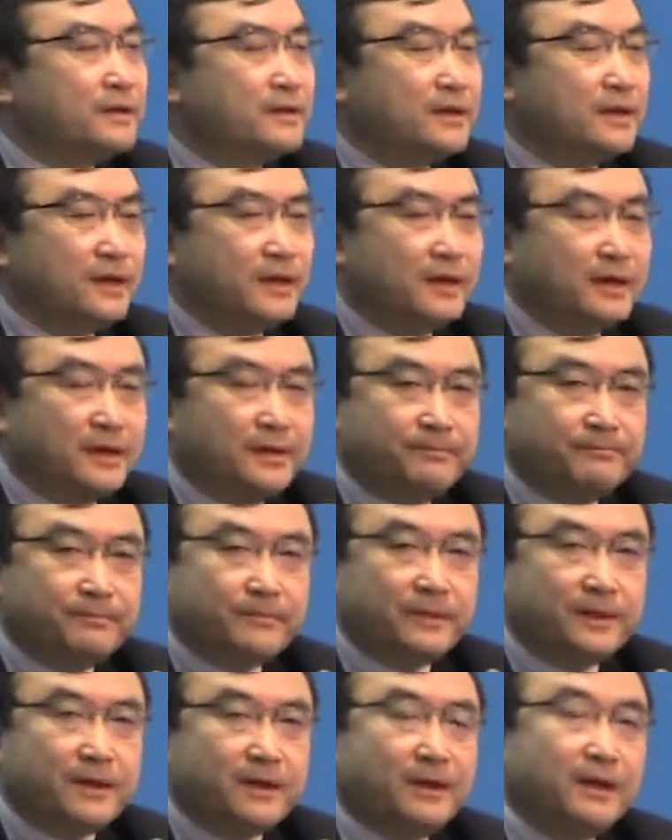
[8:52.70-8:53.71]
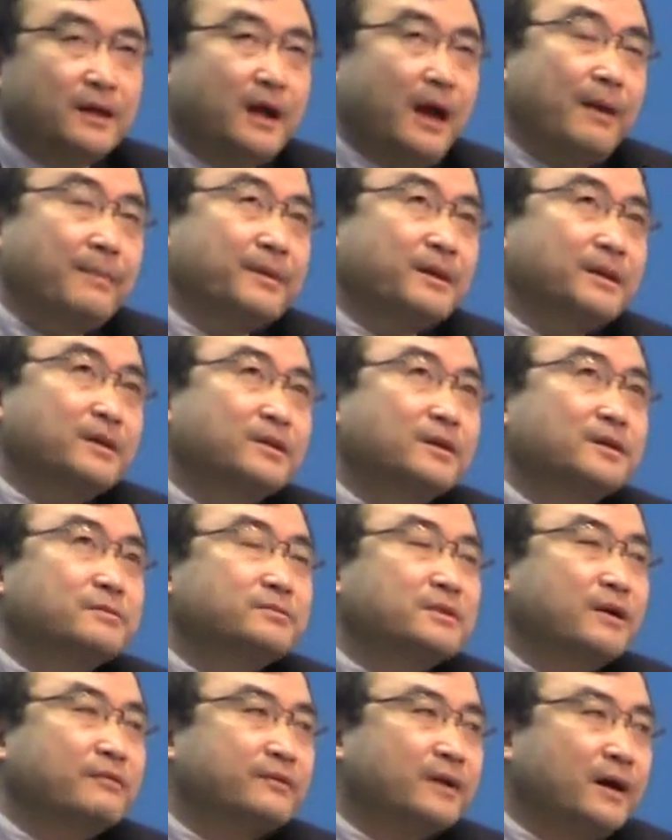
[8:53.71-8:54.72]
in
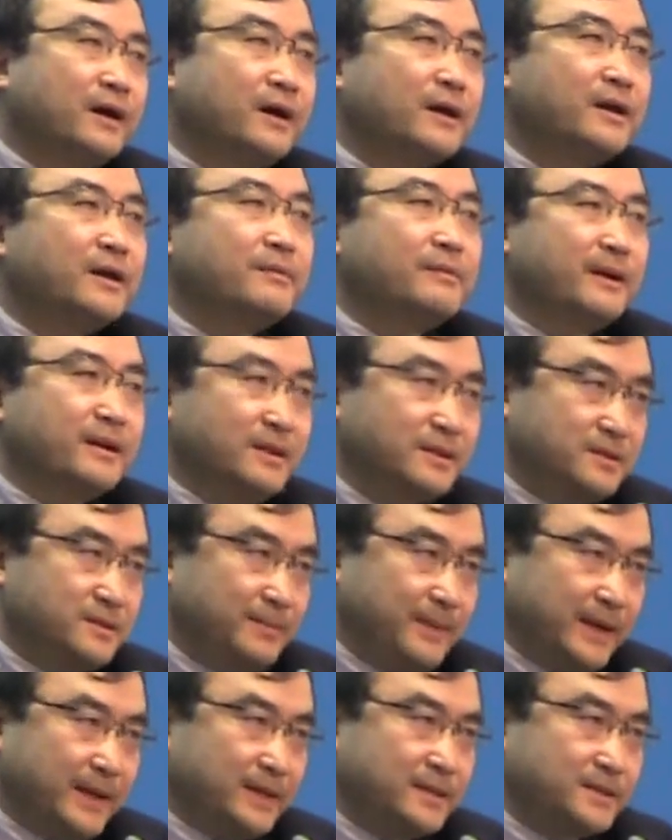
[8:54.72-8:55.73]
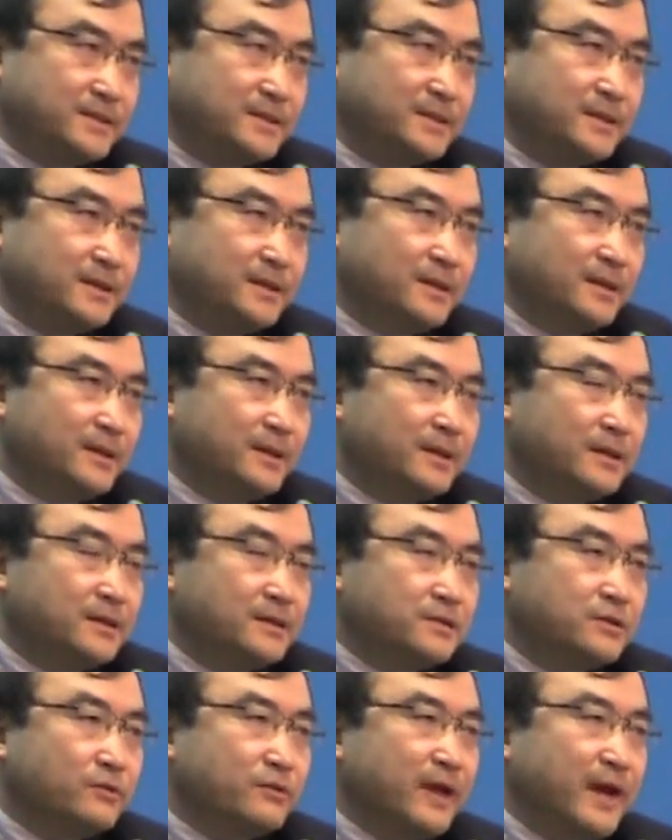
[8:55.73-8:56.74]
terms of time and space.
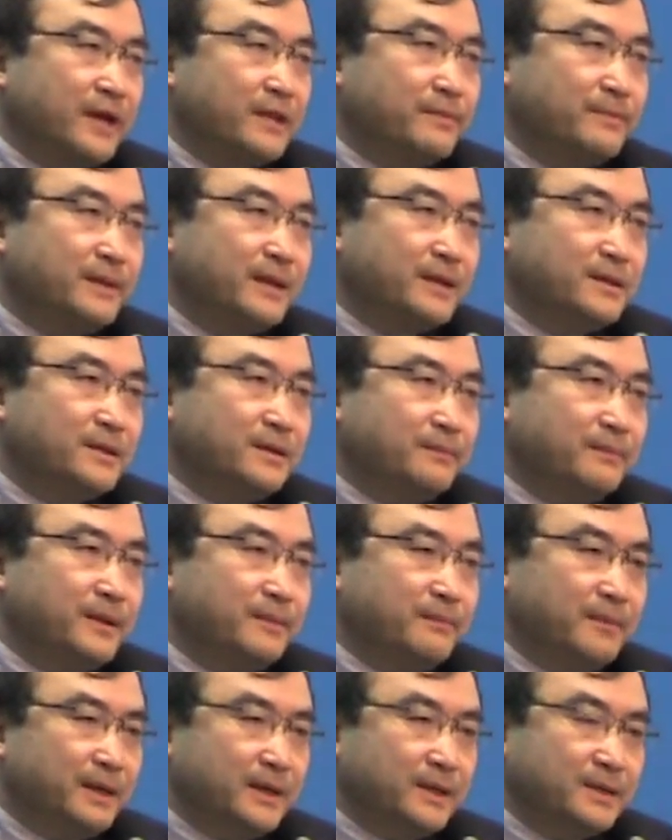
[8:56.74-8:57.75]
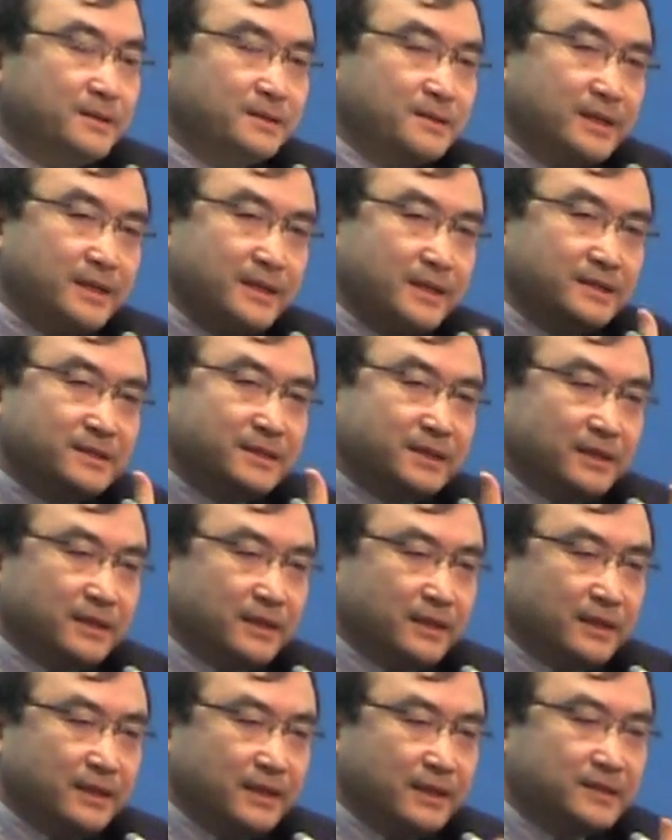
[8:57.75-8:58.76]
So that means that this
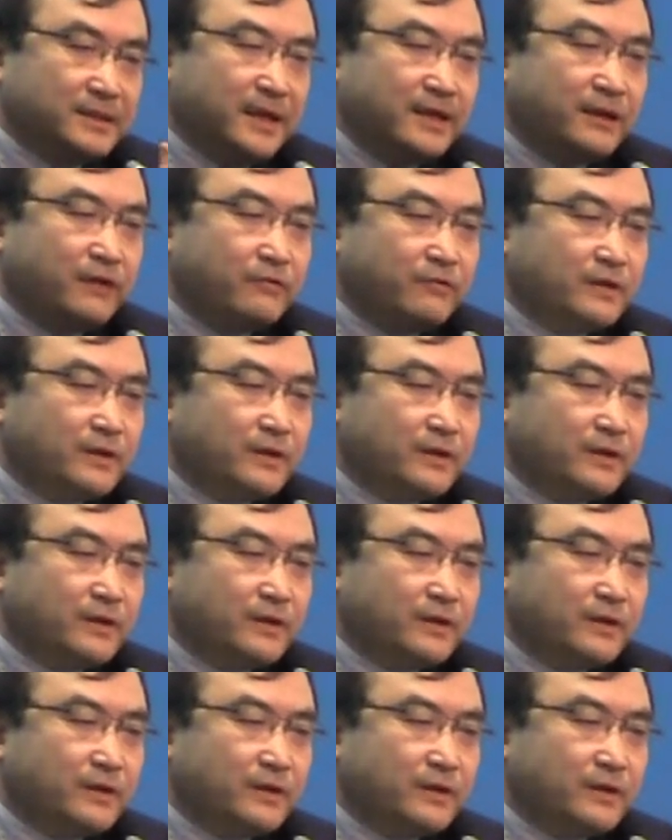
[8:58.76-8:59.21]
kind of